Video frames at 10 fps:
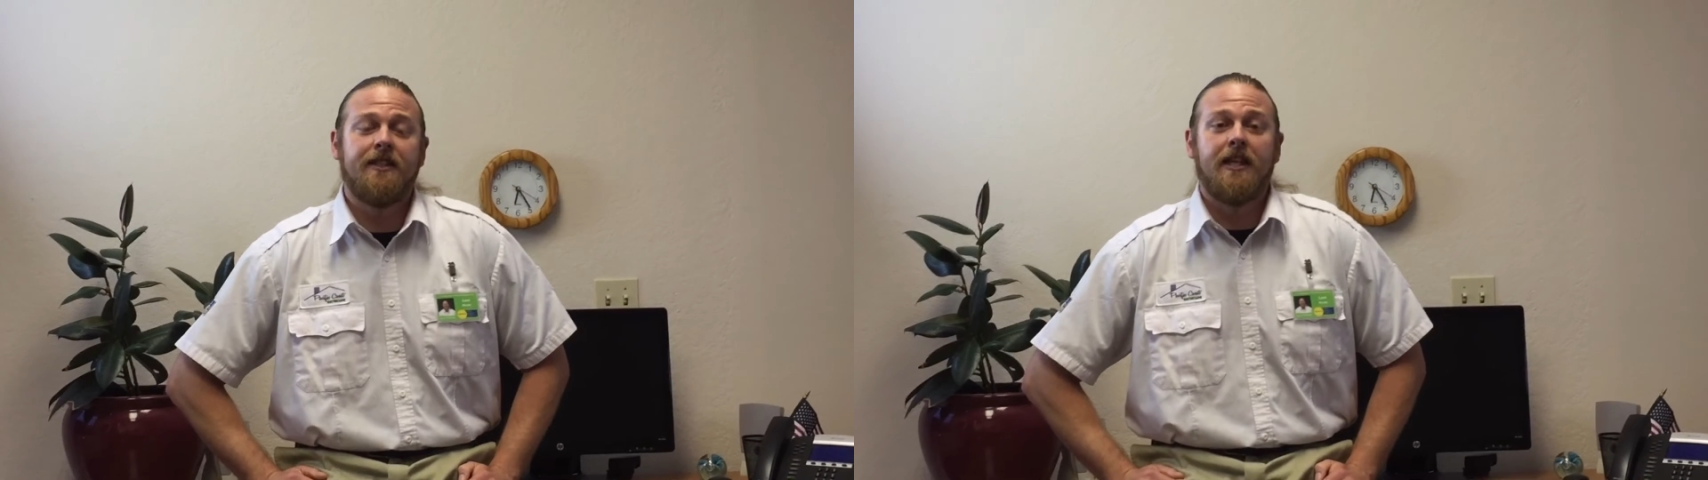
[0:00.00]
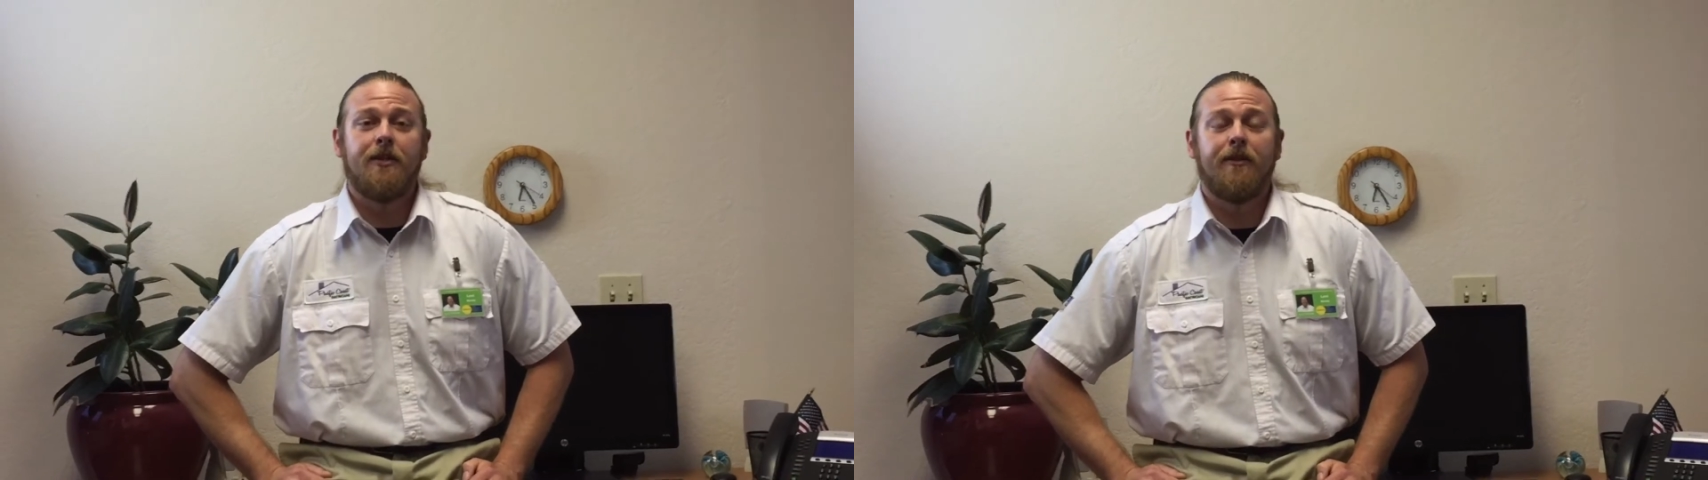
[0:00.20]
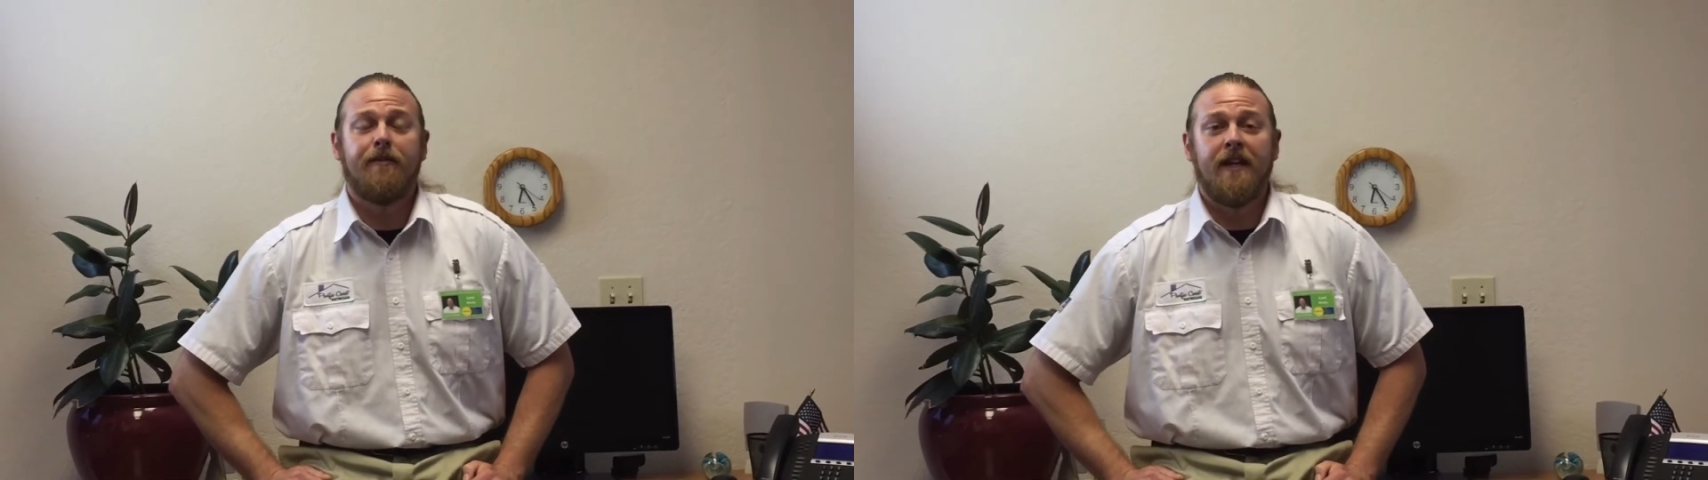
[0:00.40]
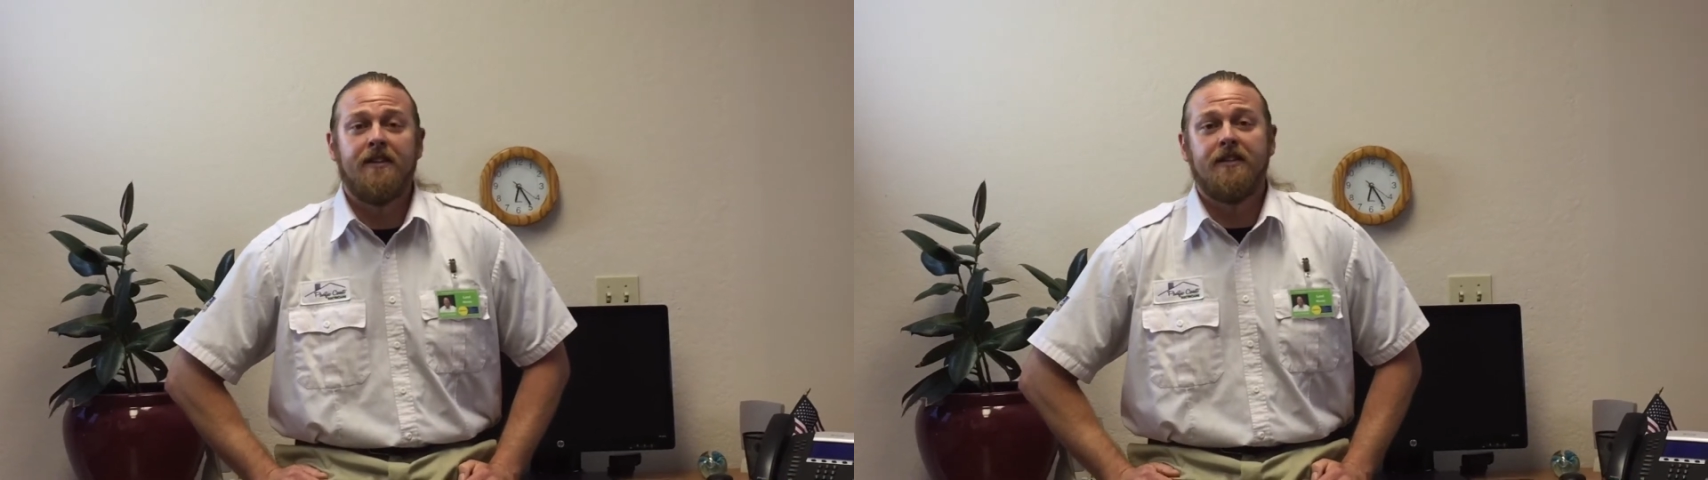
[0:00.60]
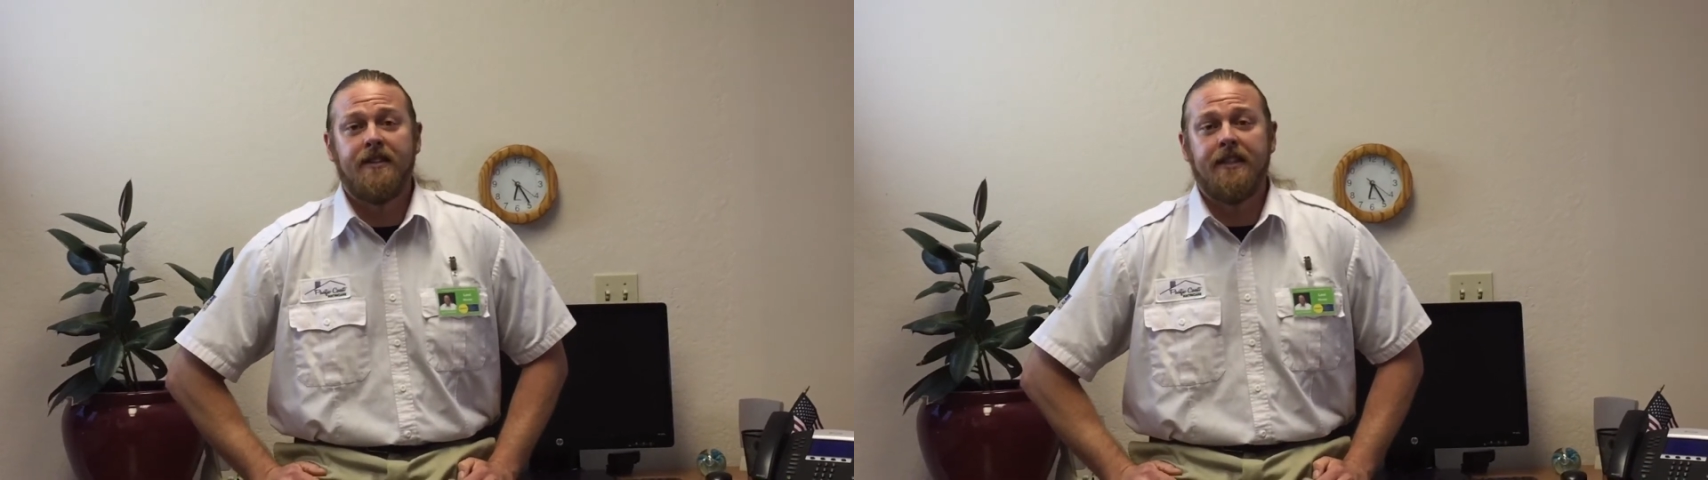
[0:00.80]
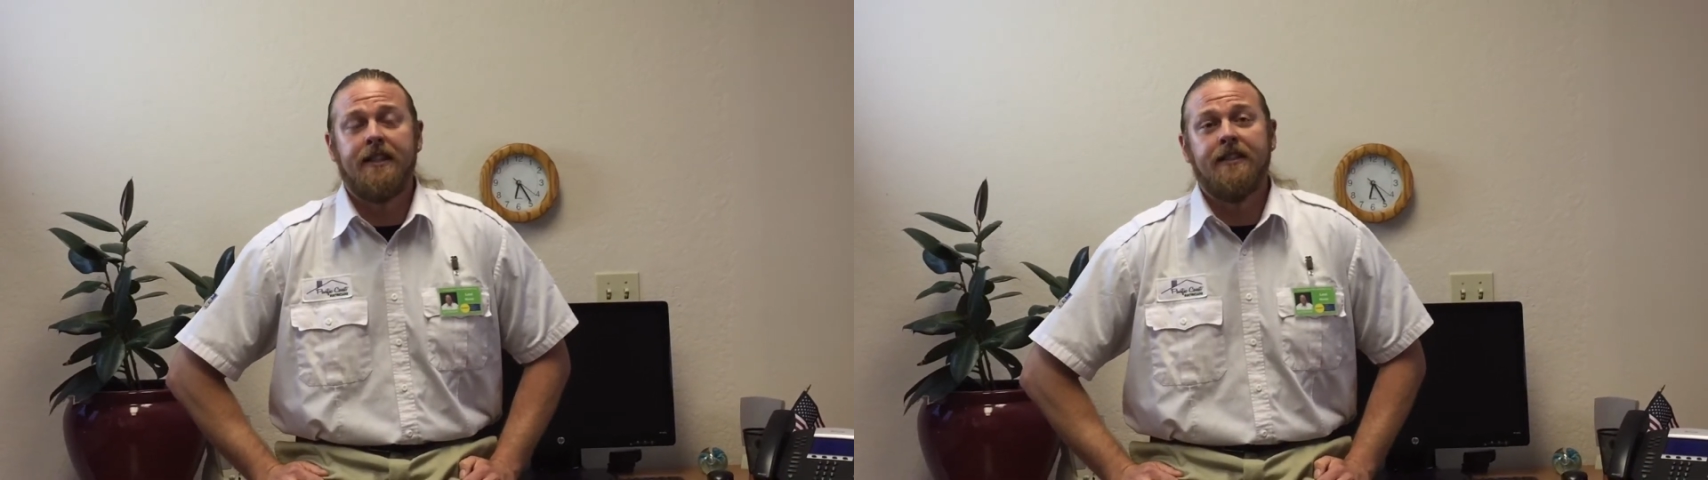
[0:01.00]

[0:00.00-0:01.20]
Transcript: that you'll find this in